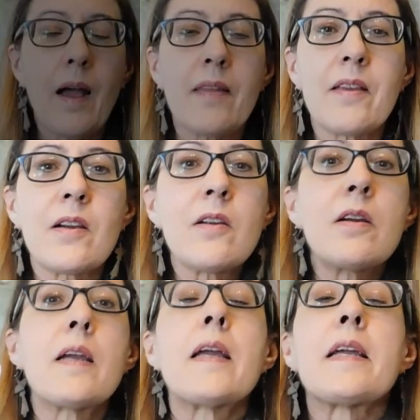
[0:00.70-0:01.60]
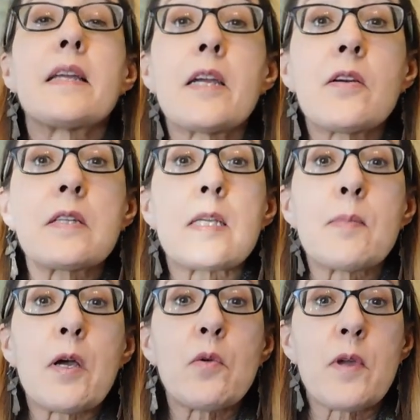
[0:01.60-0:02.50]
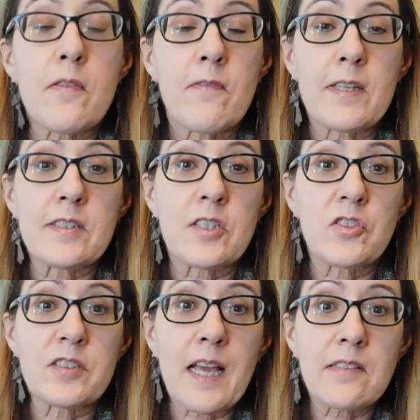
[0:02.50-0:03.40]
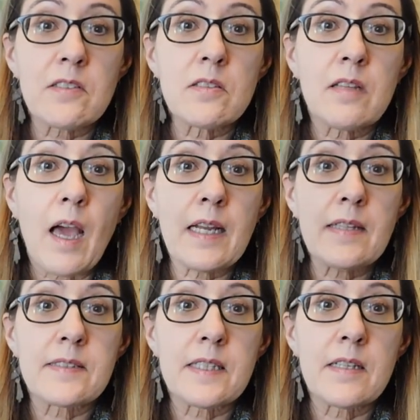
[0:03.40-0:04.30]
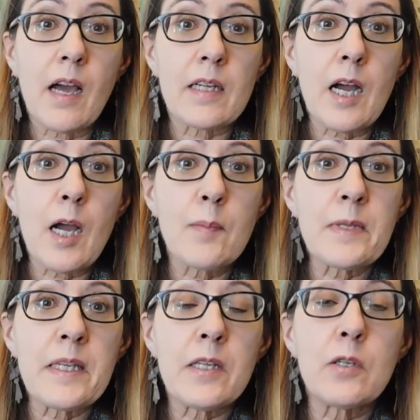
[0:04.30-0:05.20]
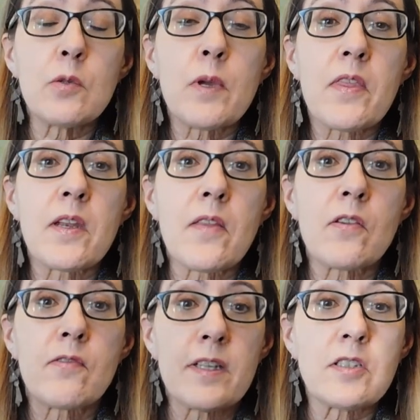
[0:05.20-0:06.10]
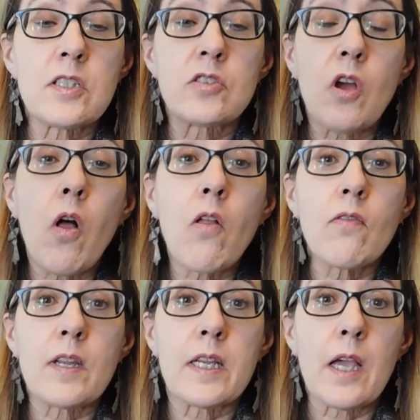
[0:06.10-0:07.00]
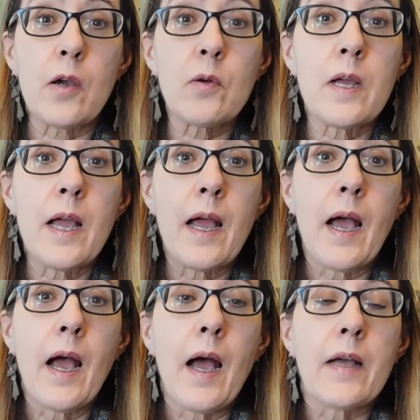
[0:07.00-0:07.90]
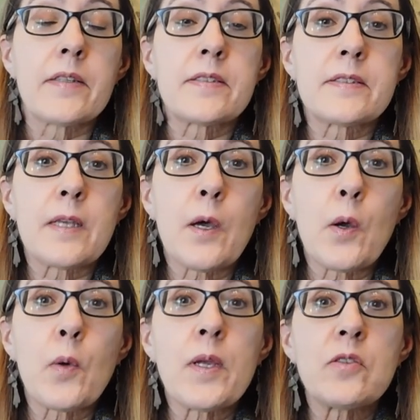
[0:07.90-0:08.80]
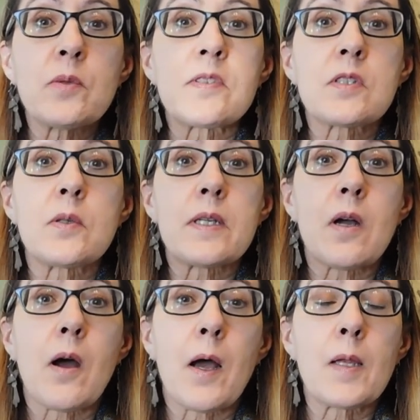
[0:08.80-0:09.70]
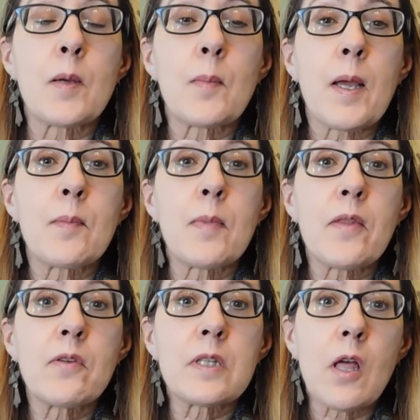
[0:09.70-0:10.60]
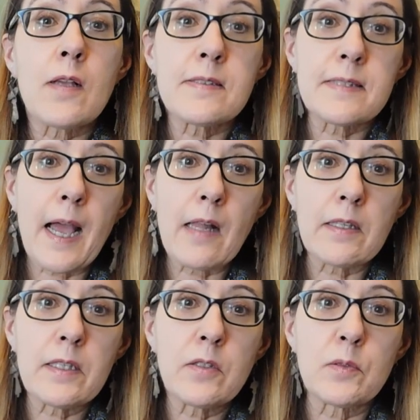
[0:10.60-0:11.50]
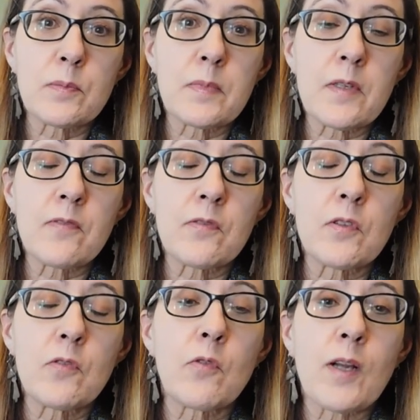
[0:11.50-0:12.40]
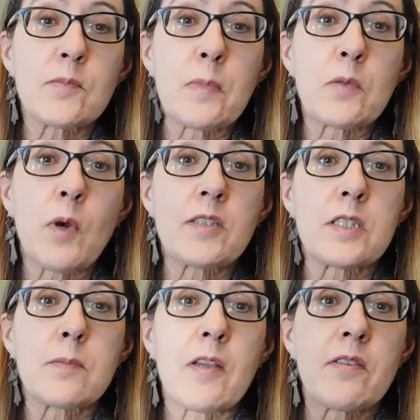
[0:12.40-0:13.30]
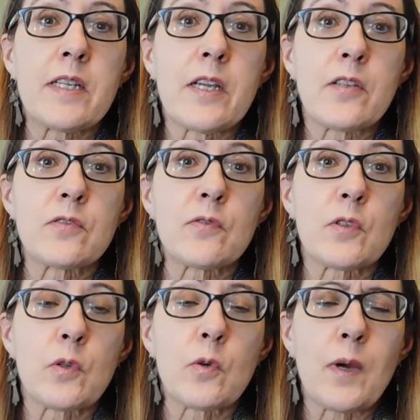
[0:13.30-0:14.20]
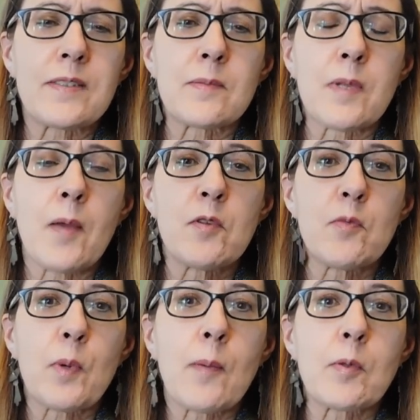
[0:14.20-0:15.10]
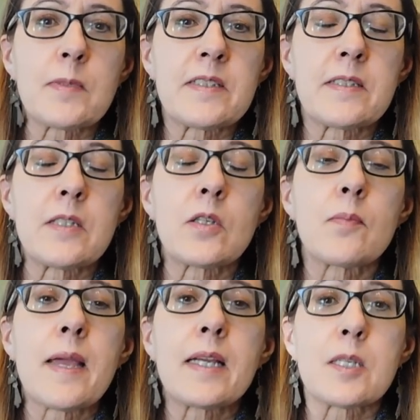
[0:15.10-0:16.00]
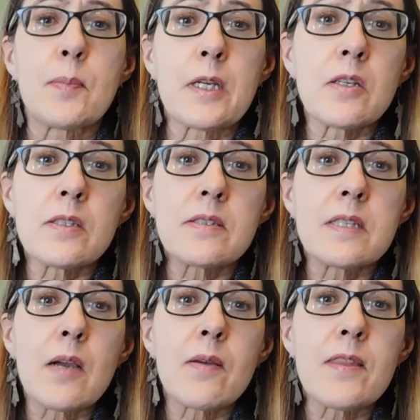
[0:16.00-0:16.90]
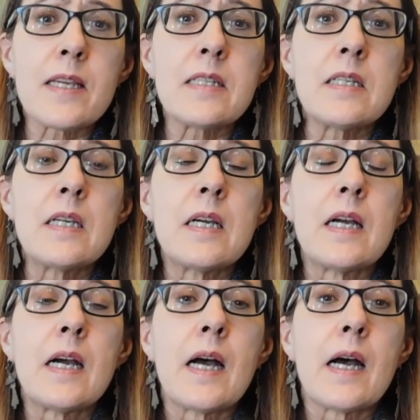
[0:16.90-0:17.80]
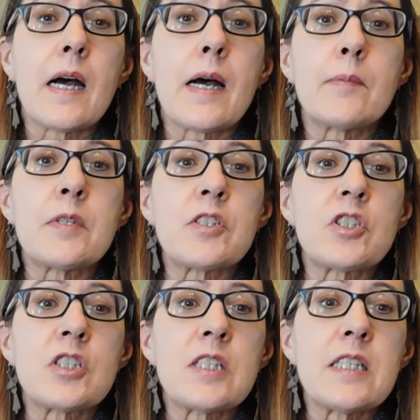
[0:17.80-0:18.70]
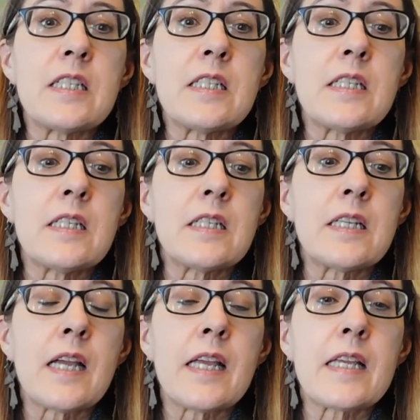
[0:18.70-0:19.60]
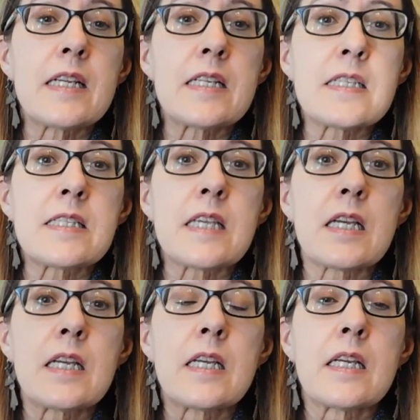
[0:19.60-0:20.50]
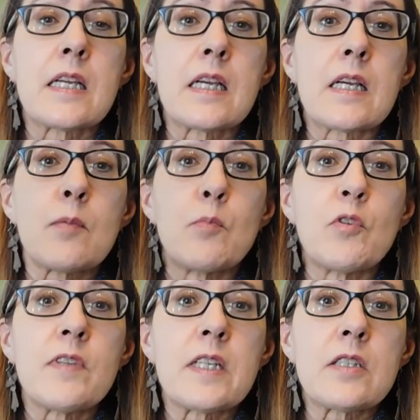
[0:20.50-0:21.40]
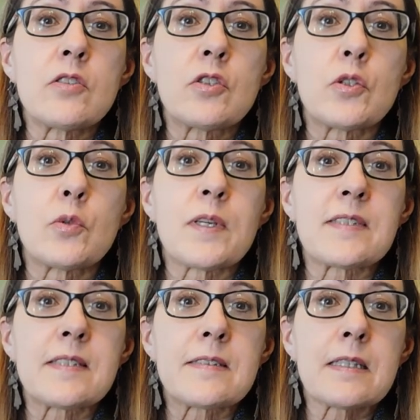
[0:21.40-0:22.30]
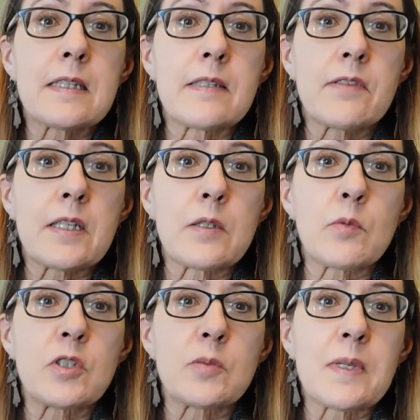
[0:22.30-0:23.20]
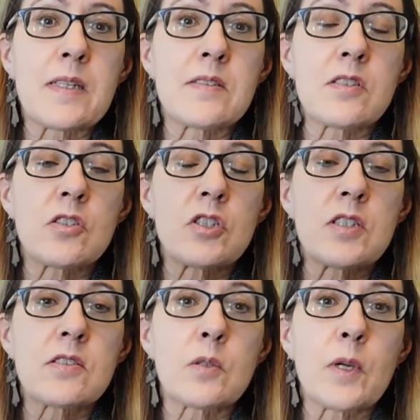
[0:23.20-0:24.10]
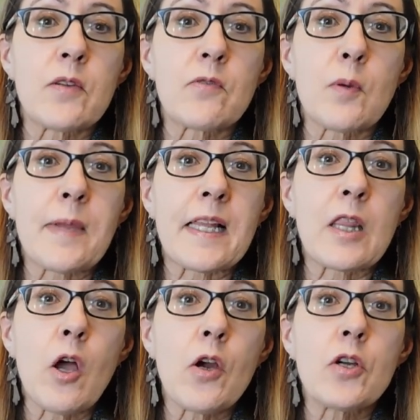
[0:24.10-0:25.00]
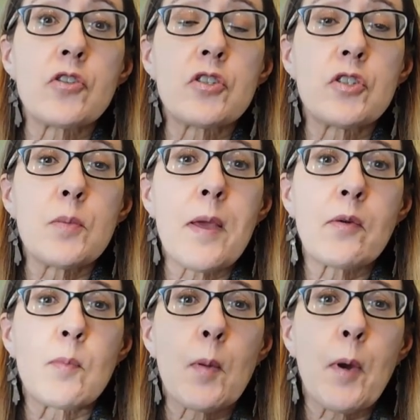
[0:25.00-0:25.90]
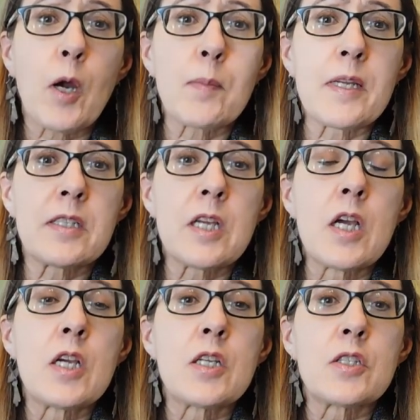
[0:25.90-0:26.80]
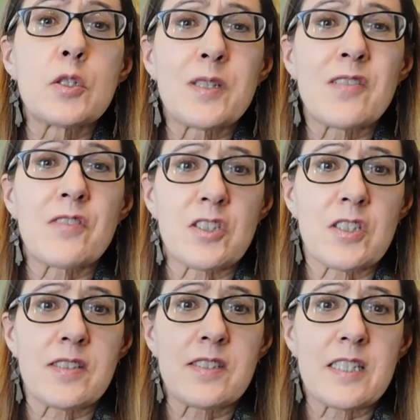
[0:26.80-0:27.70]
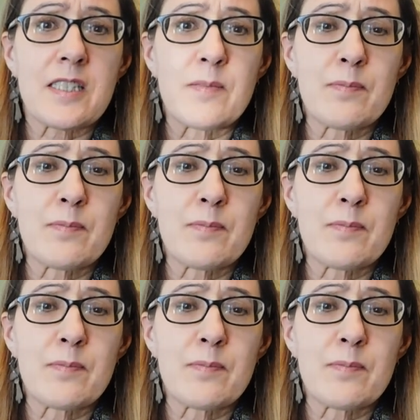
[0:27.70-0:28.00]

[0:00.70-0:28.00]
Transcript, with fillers: Hi there, Karen Leabo with VintageDazzle.etsy.com here with another vintage haul video. So here's what's going on. My mother-in-law Sally, whom if you've been watching my videos for quite some time, you've probably seen her make an appearance now and then. Um, she is moving to assisted living, which means she is going from a large two-bedroom apartment to an efficiency.